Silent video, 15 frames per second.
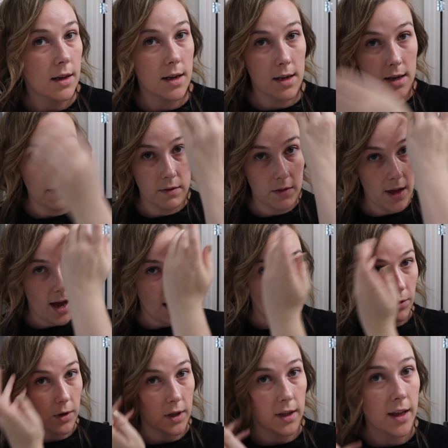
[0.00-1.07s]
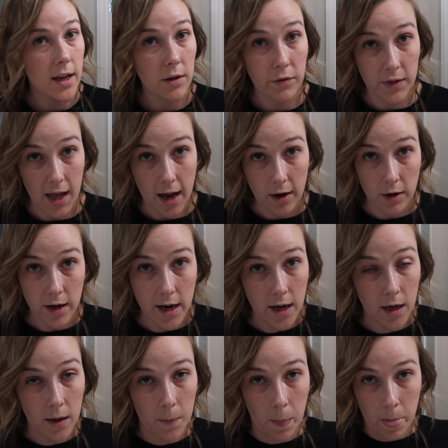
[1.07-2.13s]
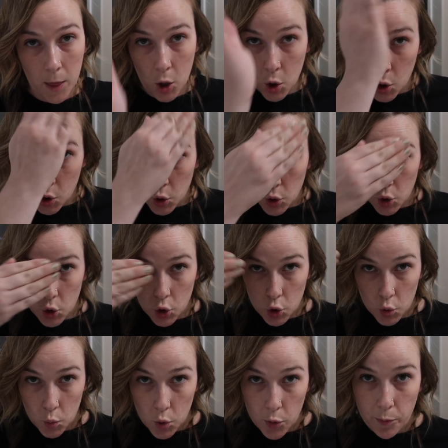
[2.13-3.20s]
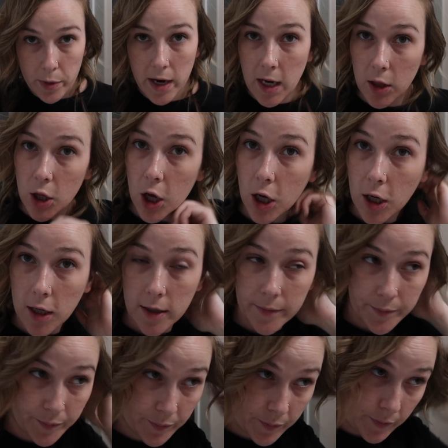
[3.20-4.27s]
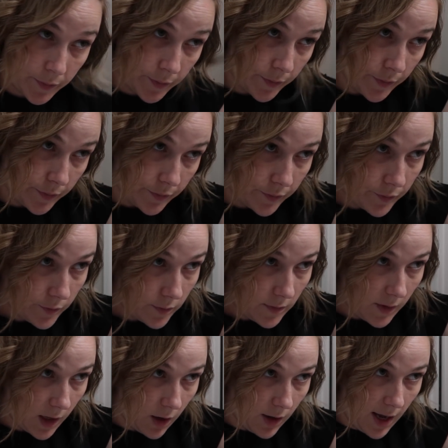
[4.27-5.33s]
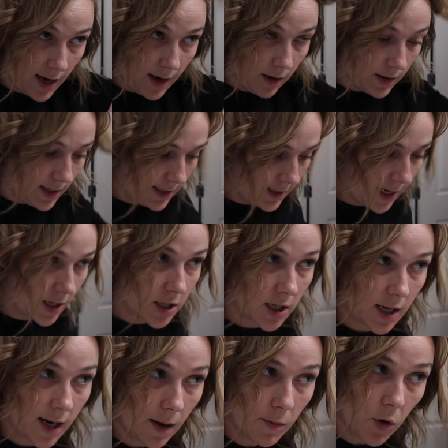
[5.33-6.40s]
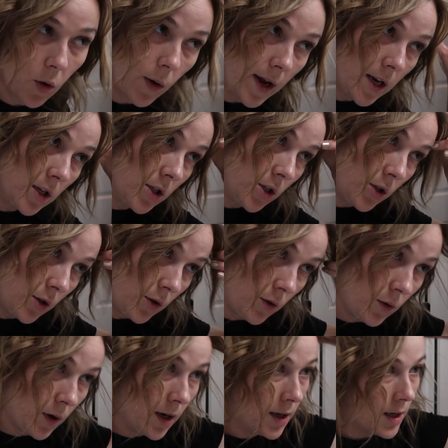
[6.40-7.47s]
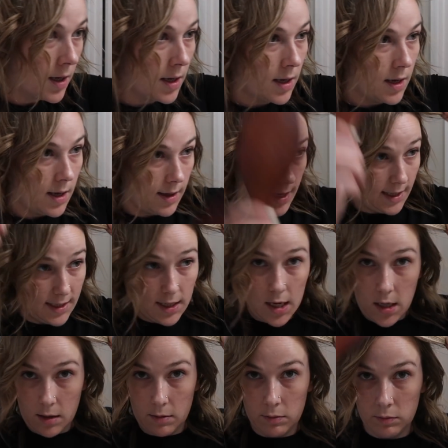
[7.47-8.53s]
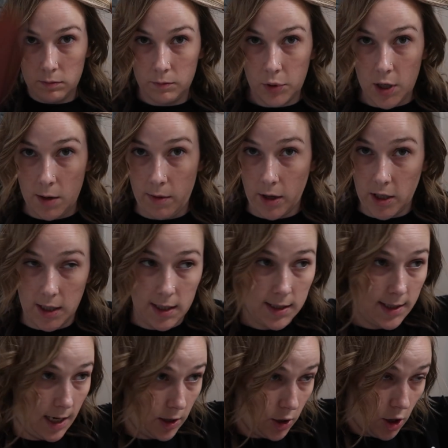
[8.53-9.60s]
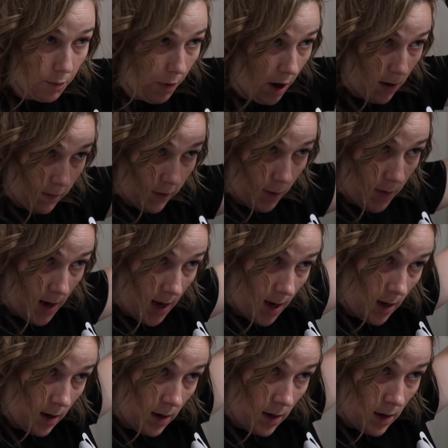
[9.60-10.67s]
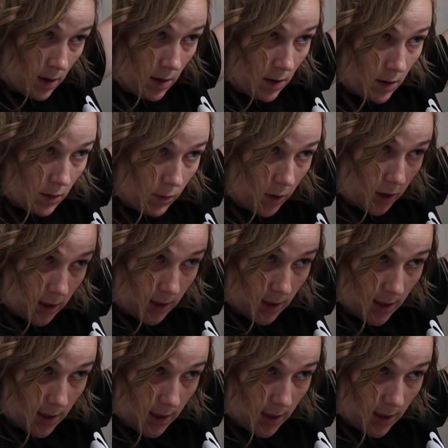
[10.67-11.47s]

and give that really like flattering swoopy look. Okay, now this section I'm going to, that's like pretty much a center part for me, which